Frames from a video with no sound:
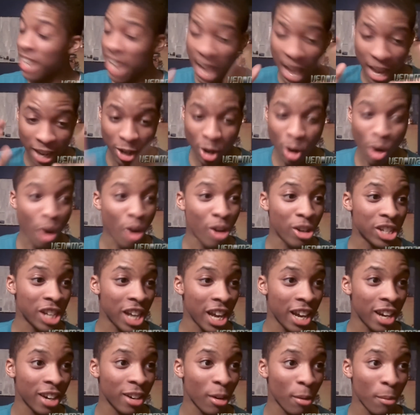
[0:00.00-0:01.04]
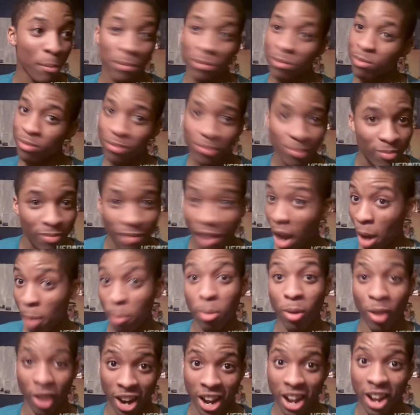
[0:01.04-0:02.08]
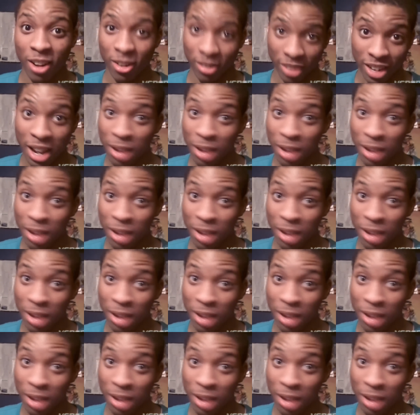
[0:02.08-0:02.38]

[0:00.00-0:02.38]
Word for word: That DualShock. I'm proud.